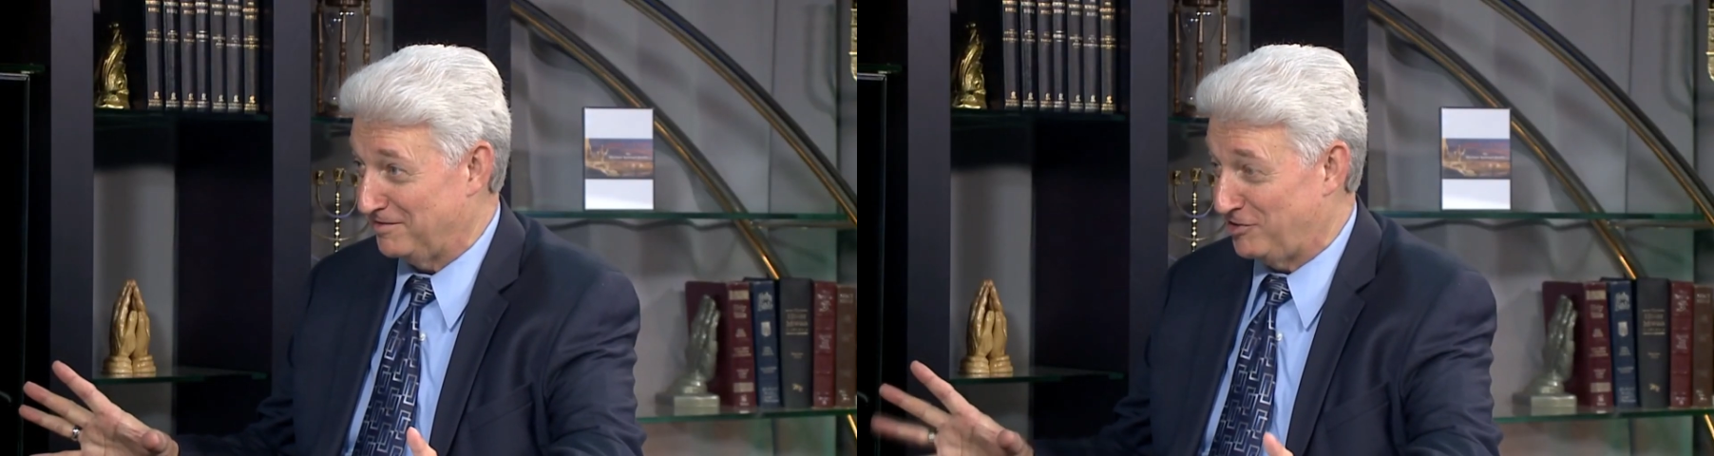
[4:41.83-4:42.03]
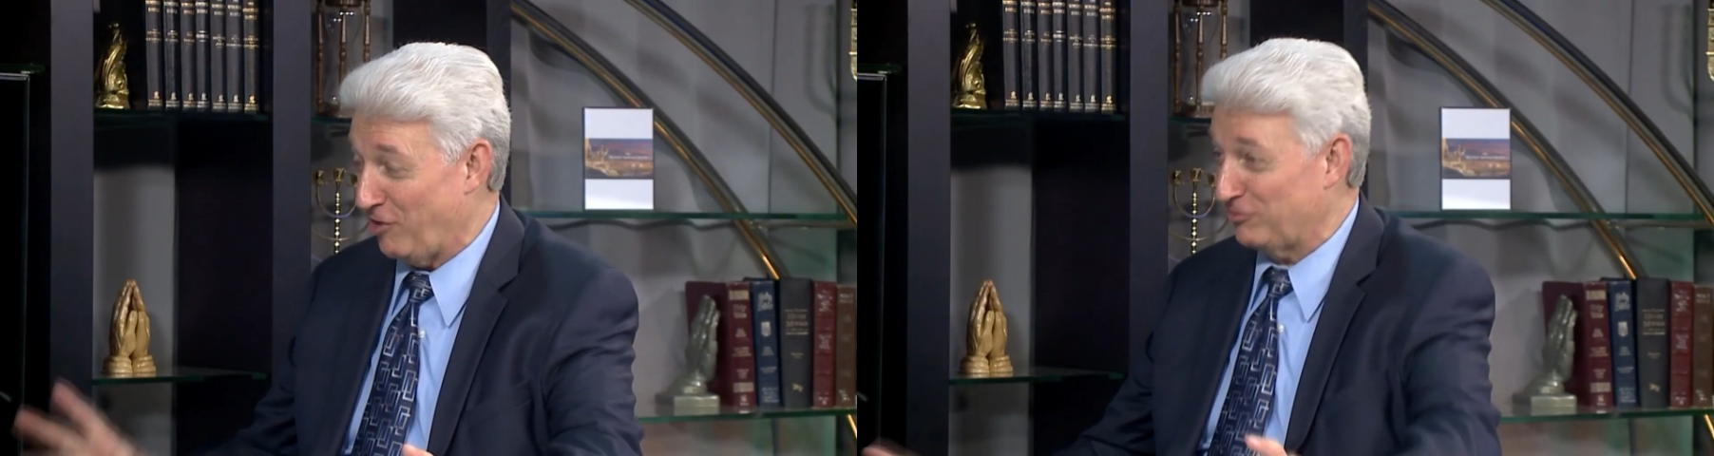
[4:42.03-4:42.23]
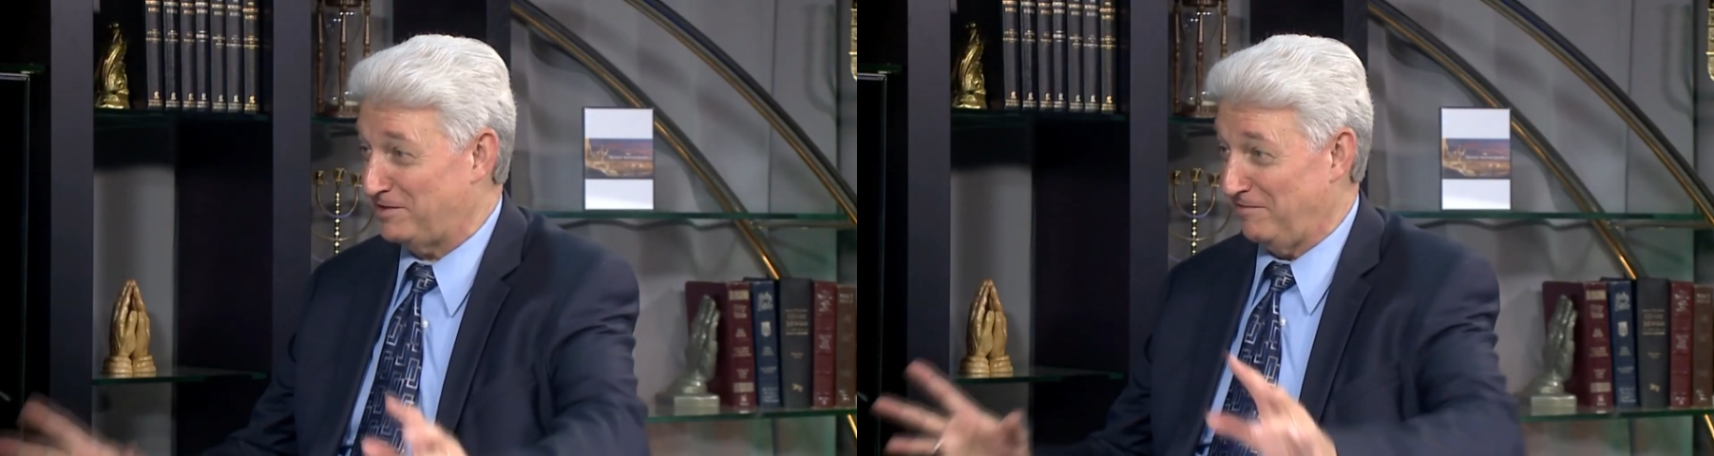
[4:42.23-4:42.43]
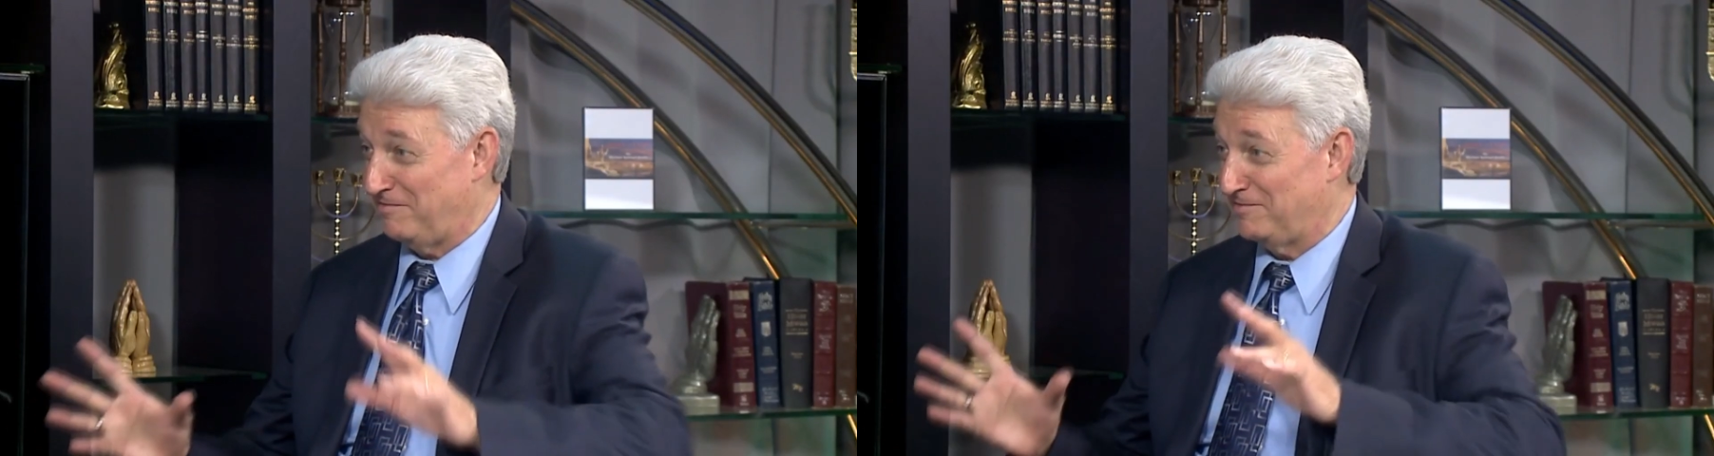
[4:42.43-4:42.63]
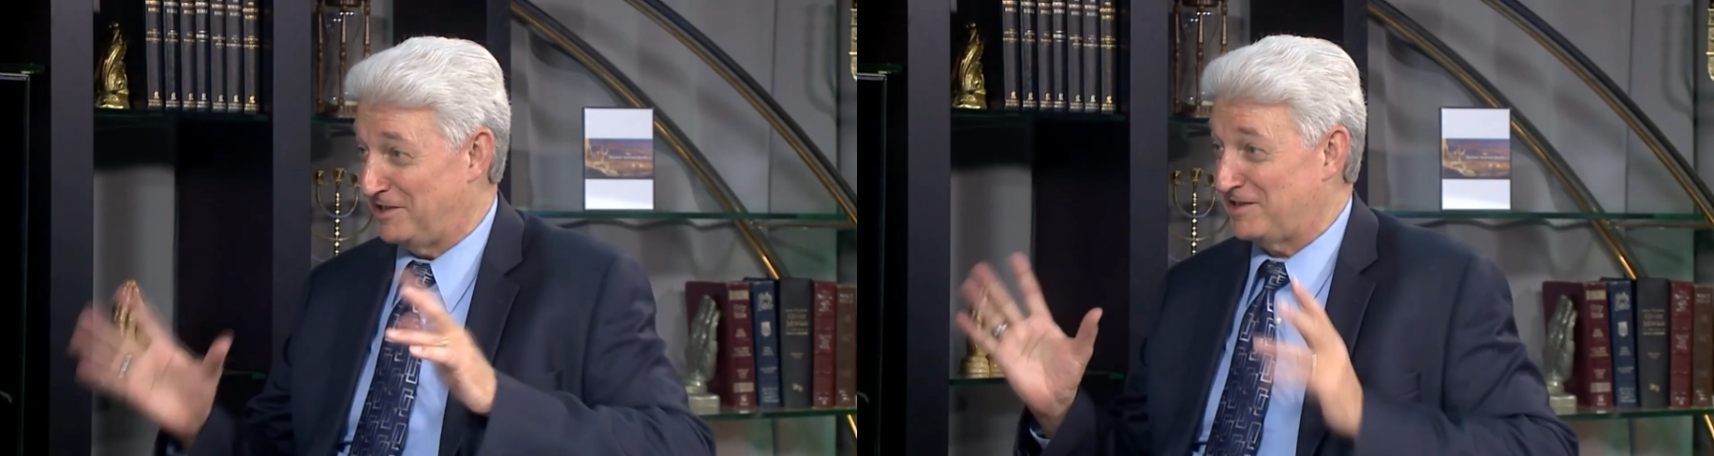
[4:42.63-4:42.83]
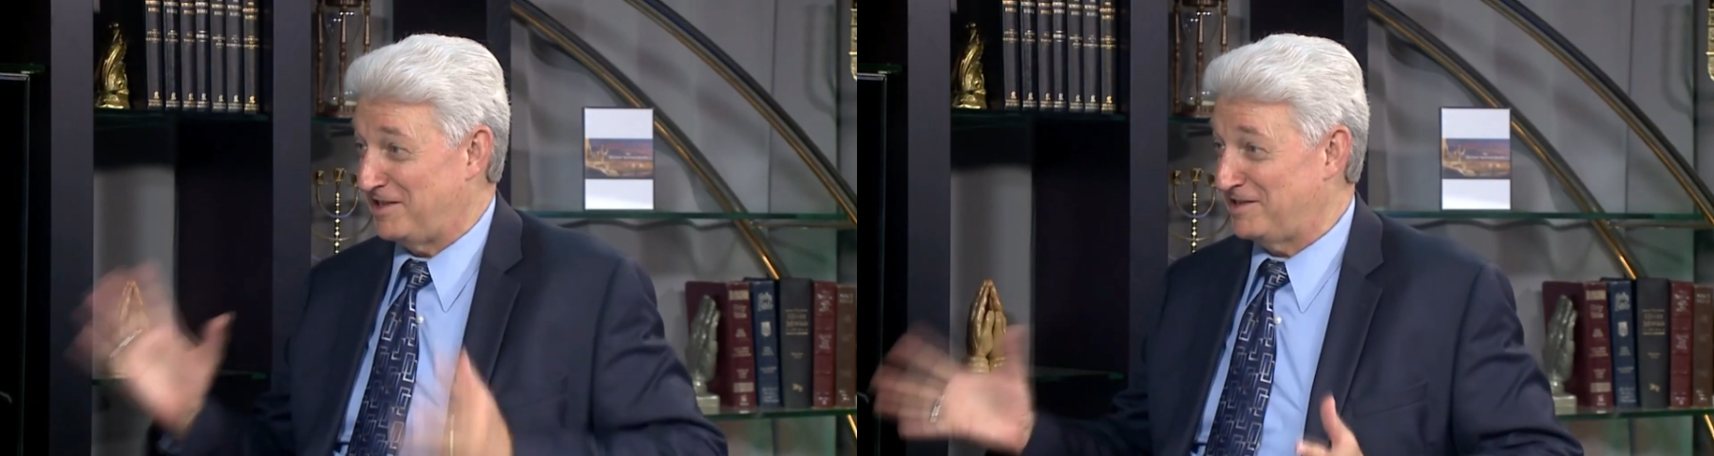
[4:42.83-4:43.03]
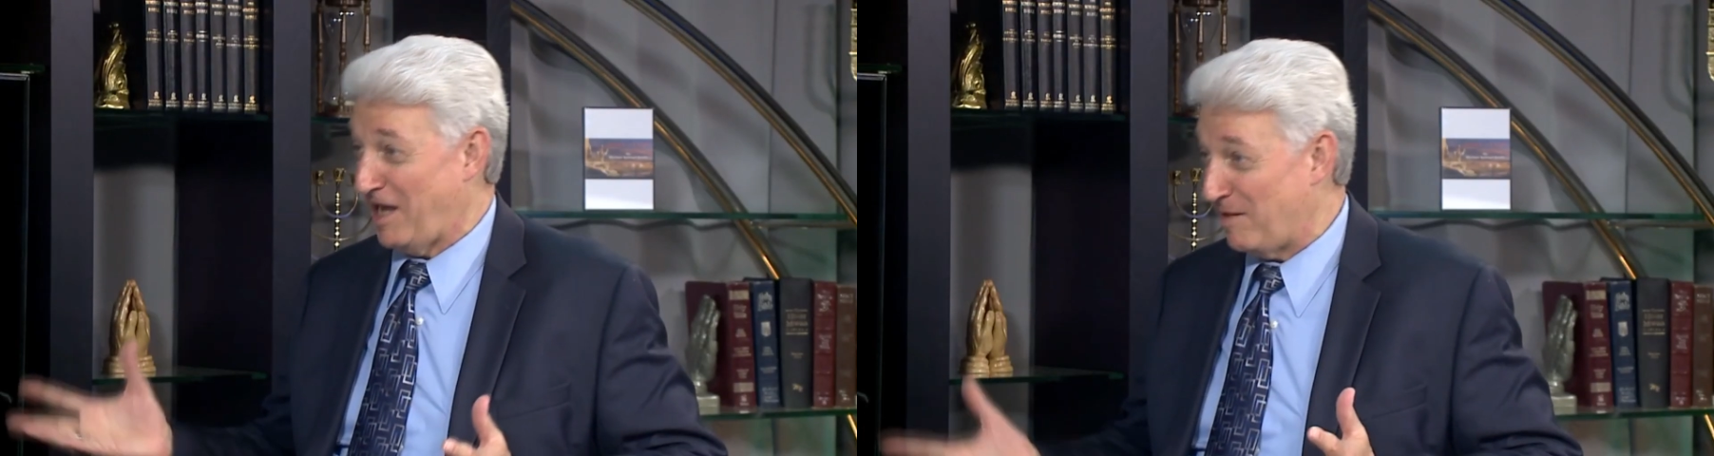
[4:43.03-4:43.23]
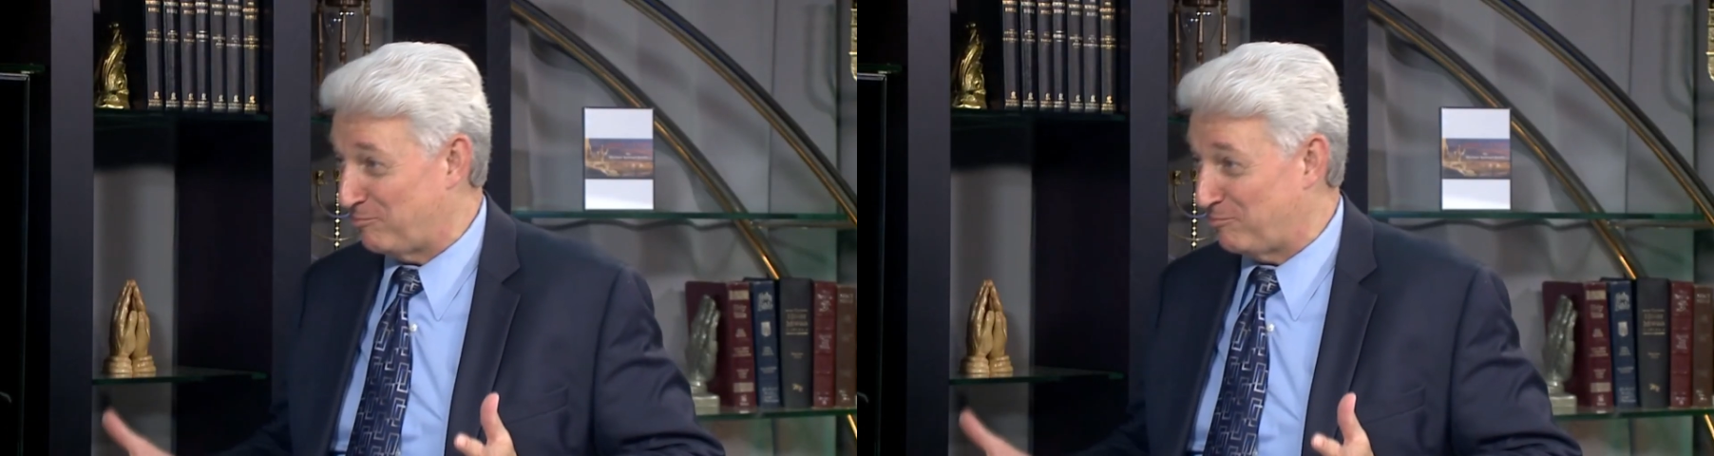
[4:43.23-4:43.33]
Joseph just gets out